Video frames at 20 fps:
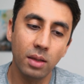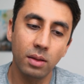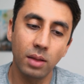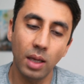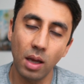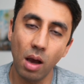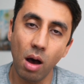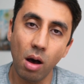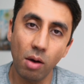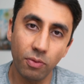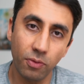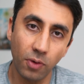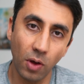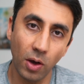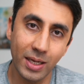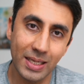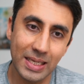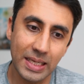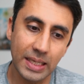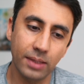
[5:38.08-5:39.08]
they are
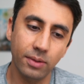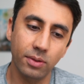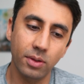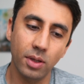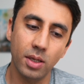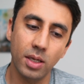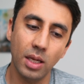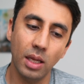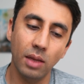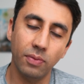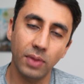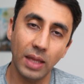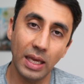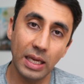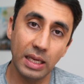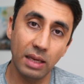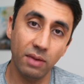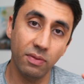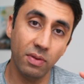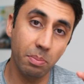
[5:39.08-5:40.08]
finding that if
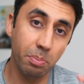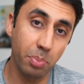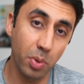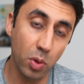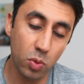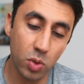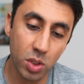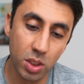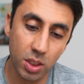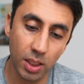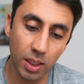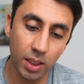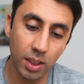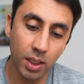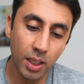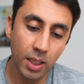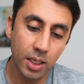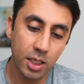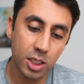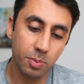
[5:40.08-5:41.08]
they give a
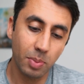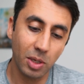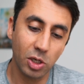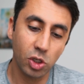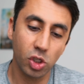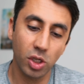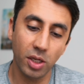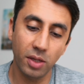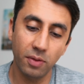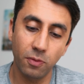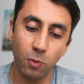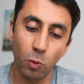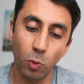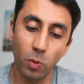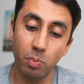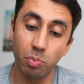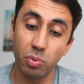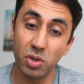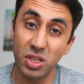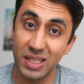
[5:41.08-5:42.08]
booster, especially for
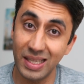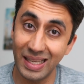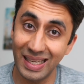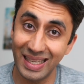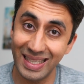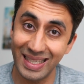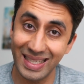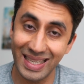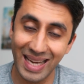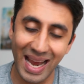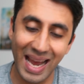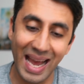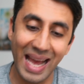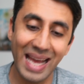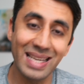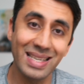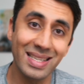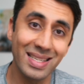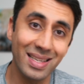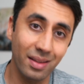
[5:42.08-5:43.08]
the Brazilian
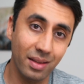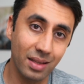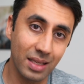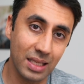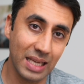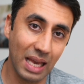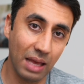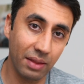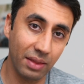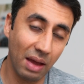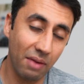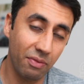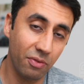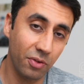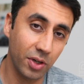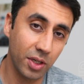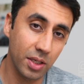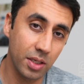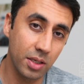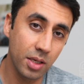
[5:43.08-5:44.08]
and the South
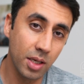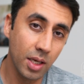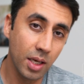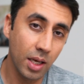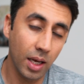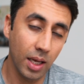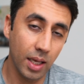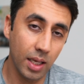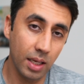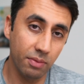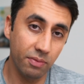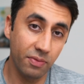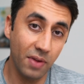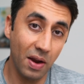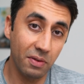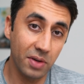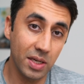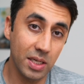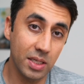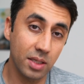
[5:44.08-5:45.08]
African uh,
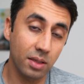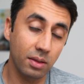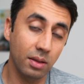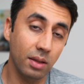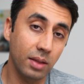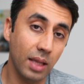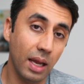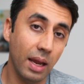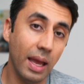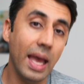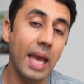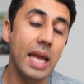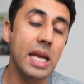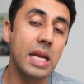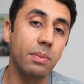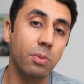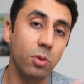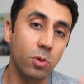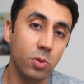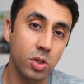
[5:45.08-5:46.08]
variant, that they're
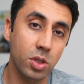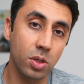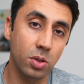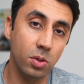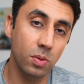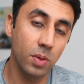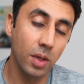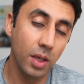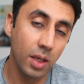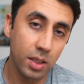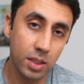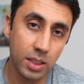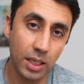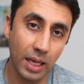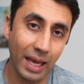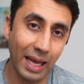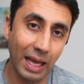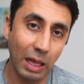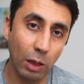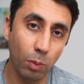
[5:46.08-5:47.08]
able to, to
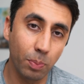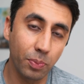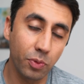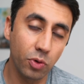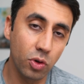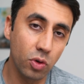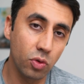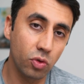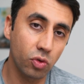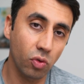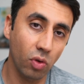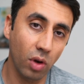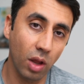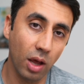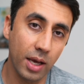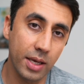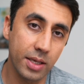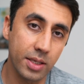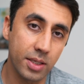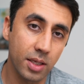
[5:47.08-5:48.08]
help
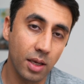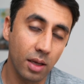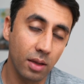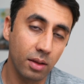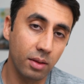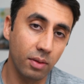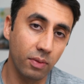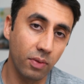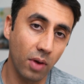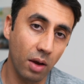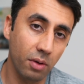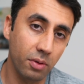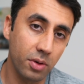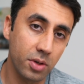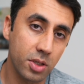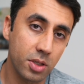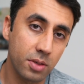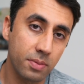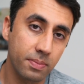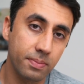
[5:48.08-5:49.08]
neutralize the
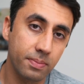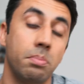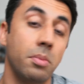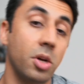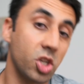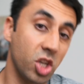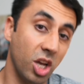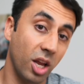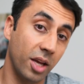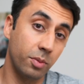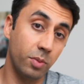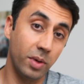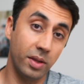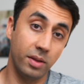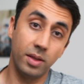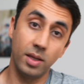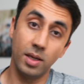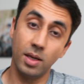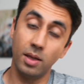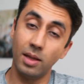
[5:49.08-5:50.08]
virus. Much like
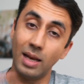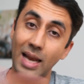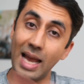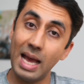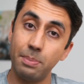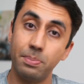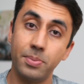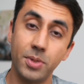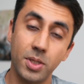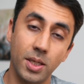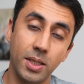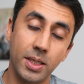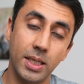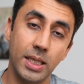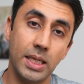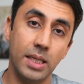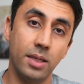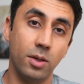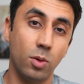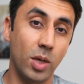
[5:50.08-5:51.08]
with the other lab
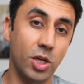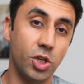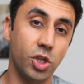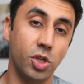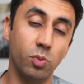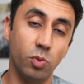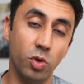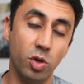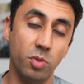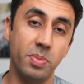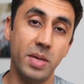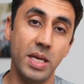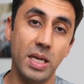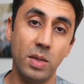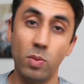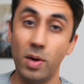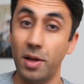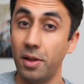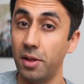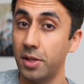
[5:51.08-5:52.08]
study, the question would
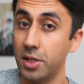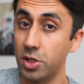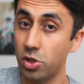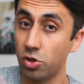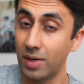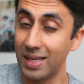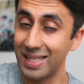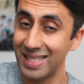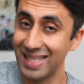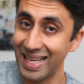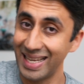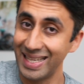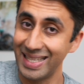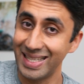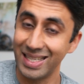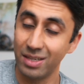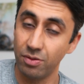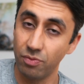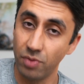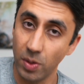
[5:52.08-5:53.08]
be whether this
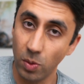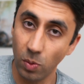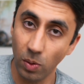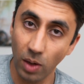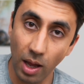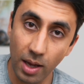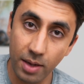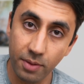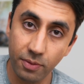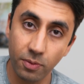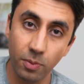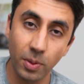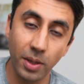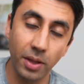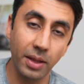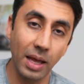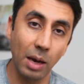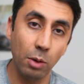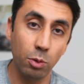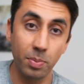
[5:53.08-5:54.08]
translates in real life,
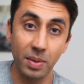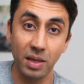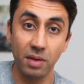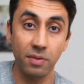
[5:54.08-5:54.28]
whether that would be